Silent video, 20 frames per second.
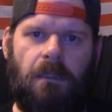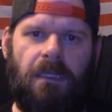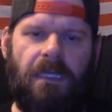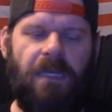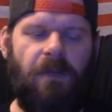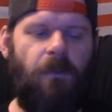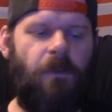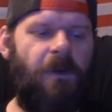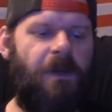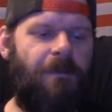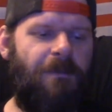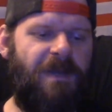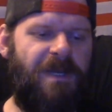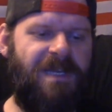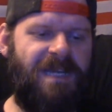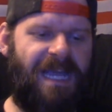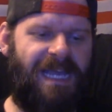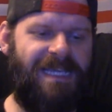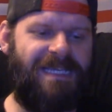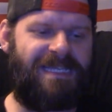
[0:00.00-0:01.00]
It would have
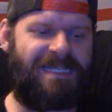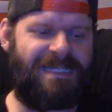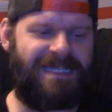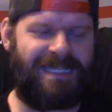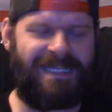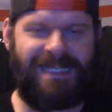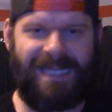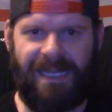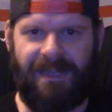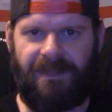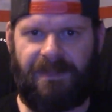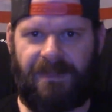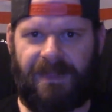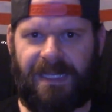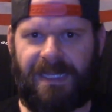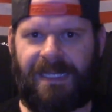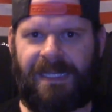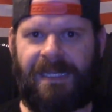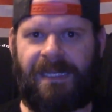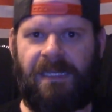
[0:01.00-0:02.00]
been nice to get
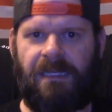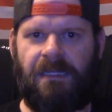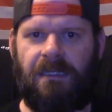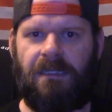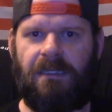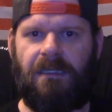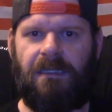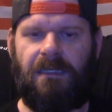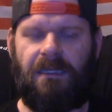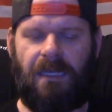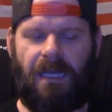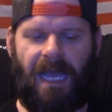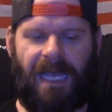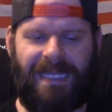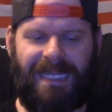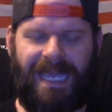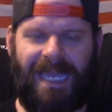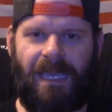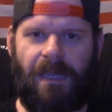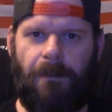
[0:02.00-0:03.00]
the I
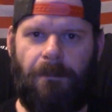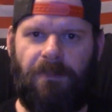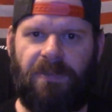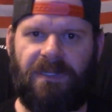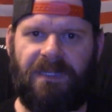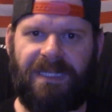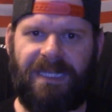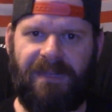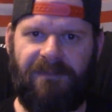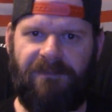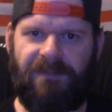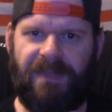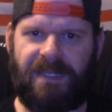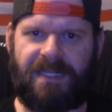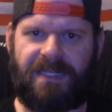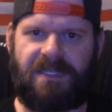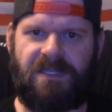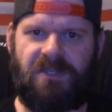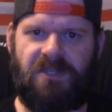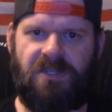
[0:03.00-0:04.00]
can't believe
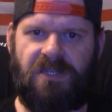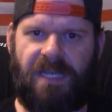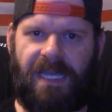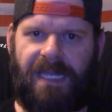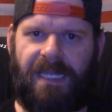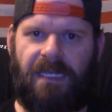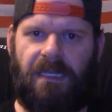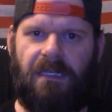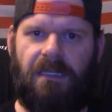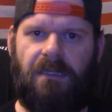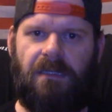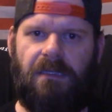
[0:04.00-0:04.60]
this shit